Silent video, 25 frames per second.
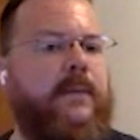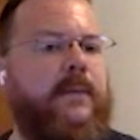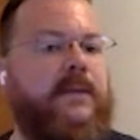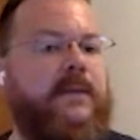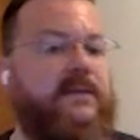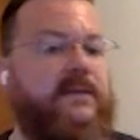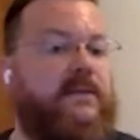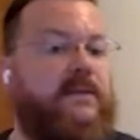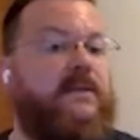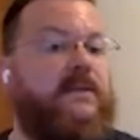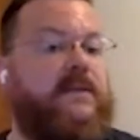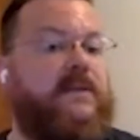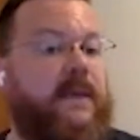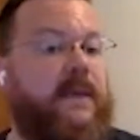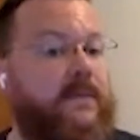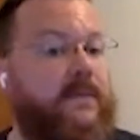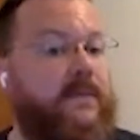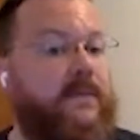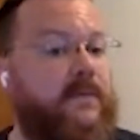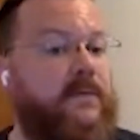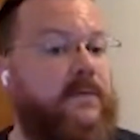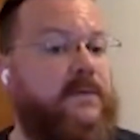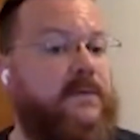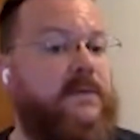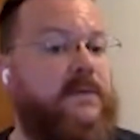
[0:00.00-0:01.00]
it's the
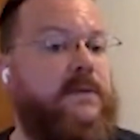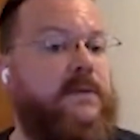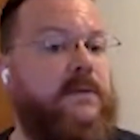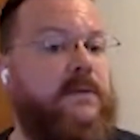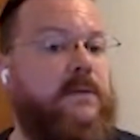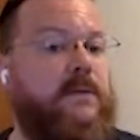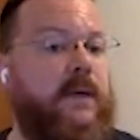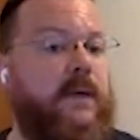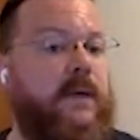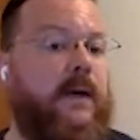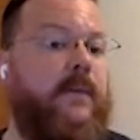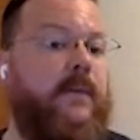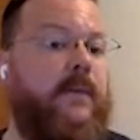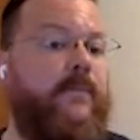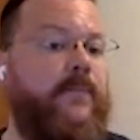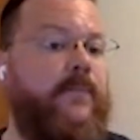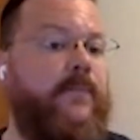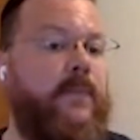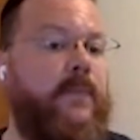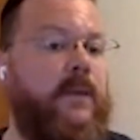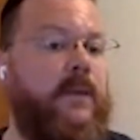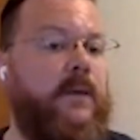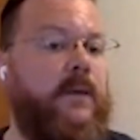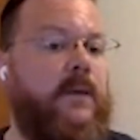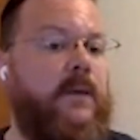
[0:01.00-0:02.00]
safest,
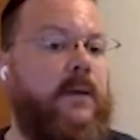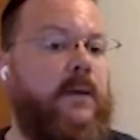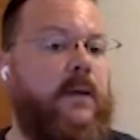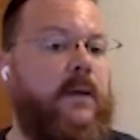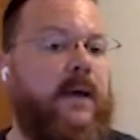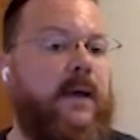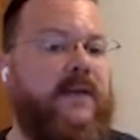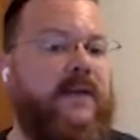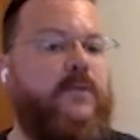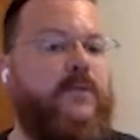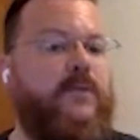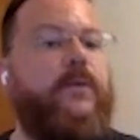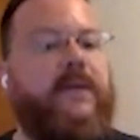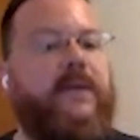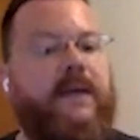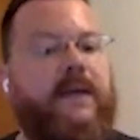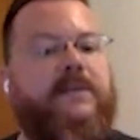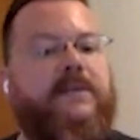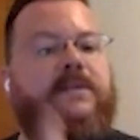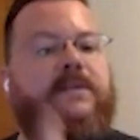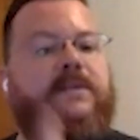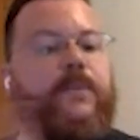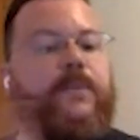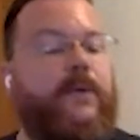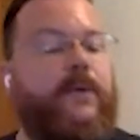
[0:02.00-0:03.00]
as it will
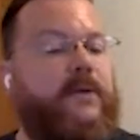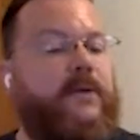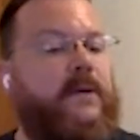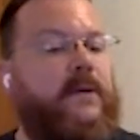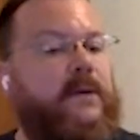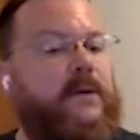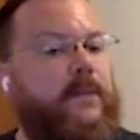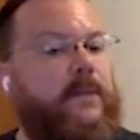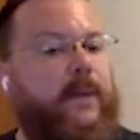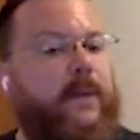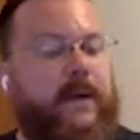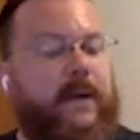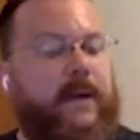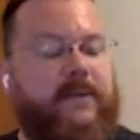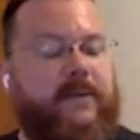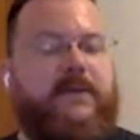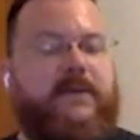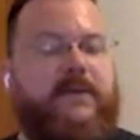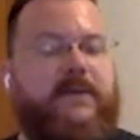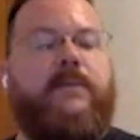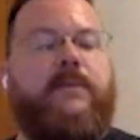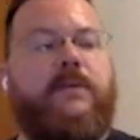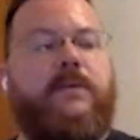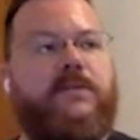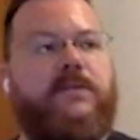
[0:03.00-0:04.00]
get spotted at compile
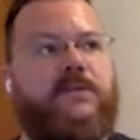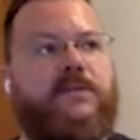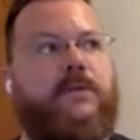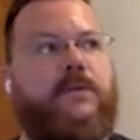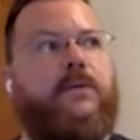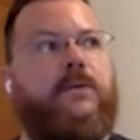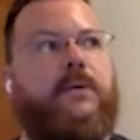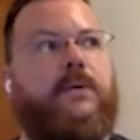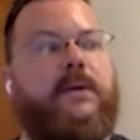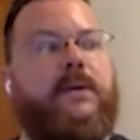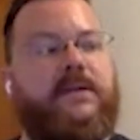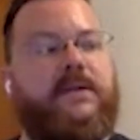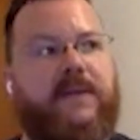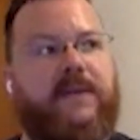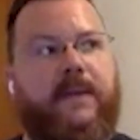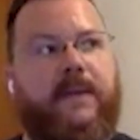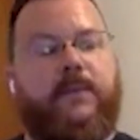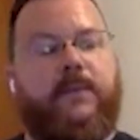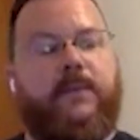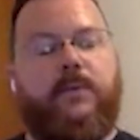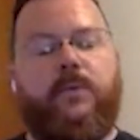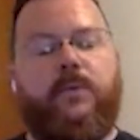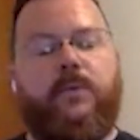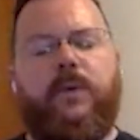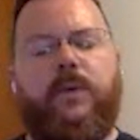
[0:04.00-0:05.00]
time. You saw an
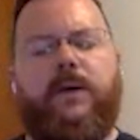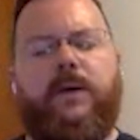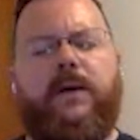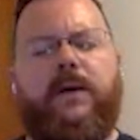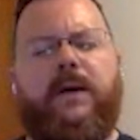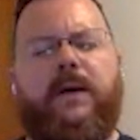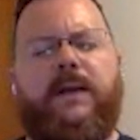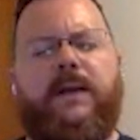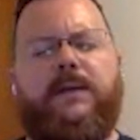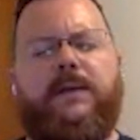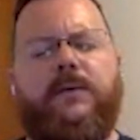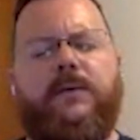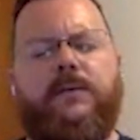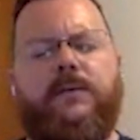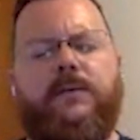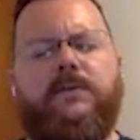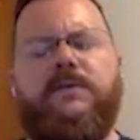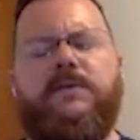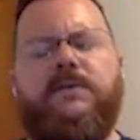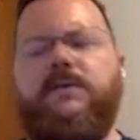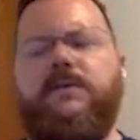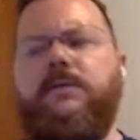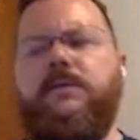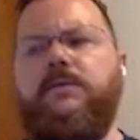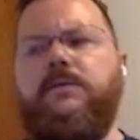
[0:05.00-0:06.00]
example where I used
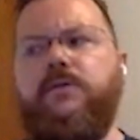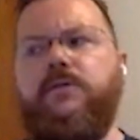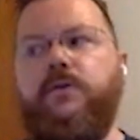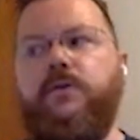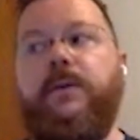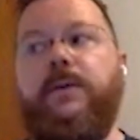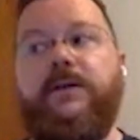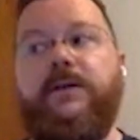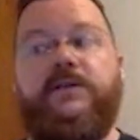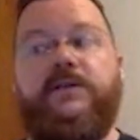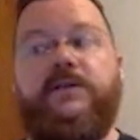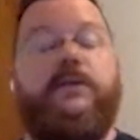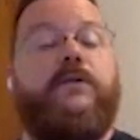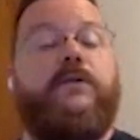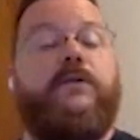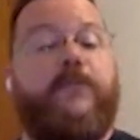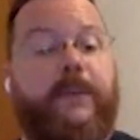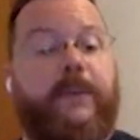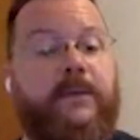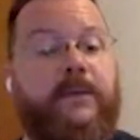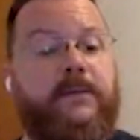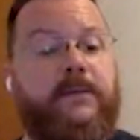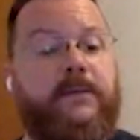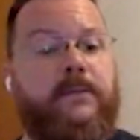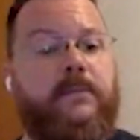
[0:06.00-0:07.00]
too much no
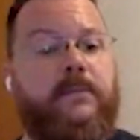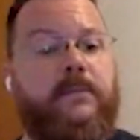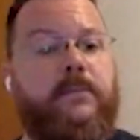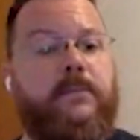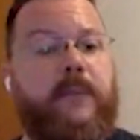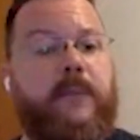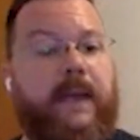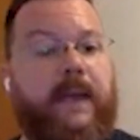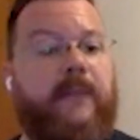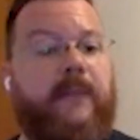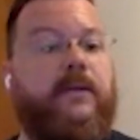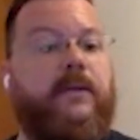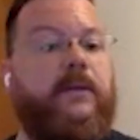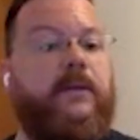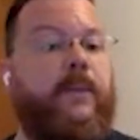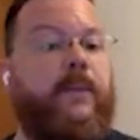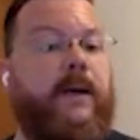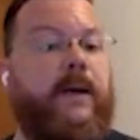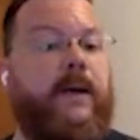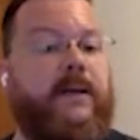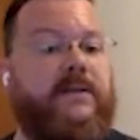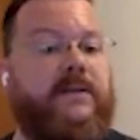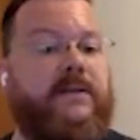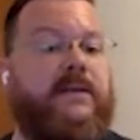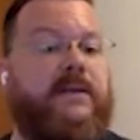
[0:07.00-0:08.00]
split, and the
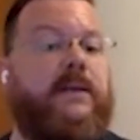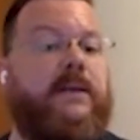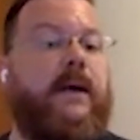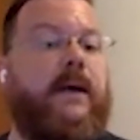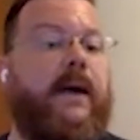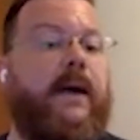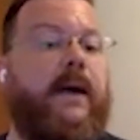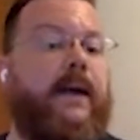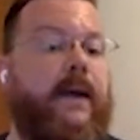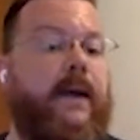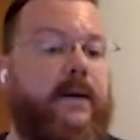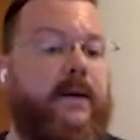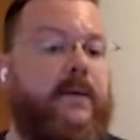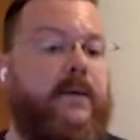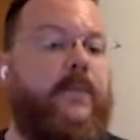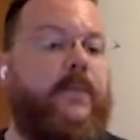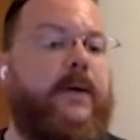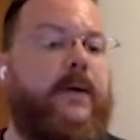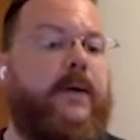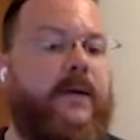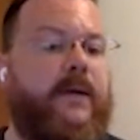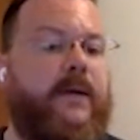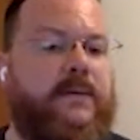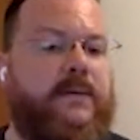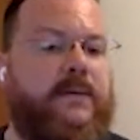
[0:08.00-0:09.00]
compiler said, I can't
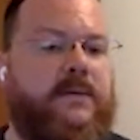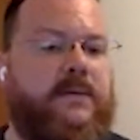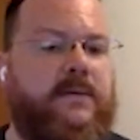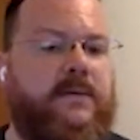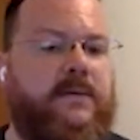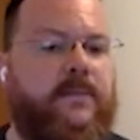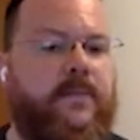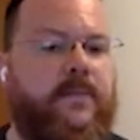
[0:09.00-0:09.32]
compile this.